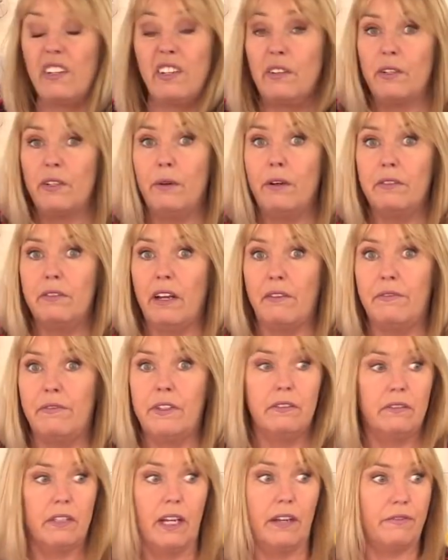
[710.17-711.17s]
I don't know
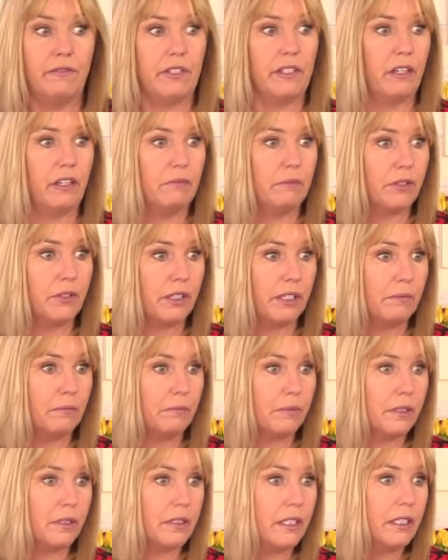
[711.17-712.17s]
every sewing
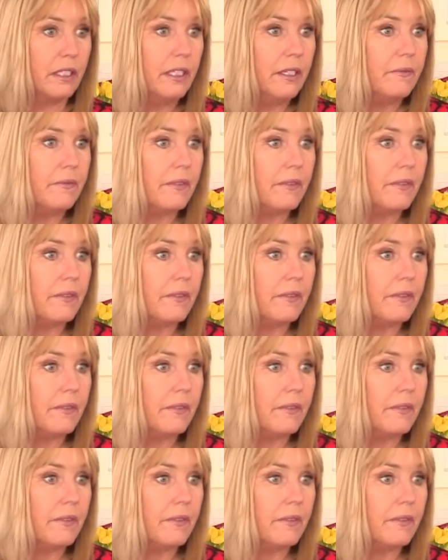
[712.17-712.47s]
machine, but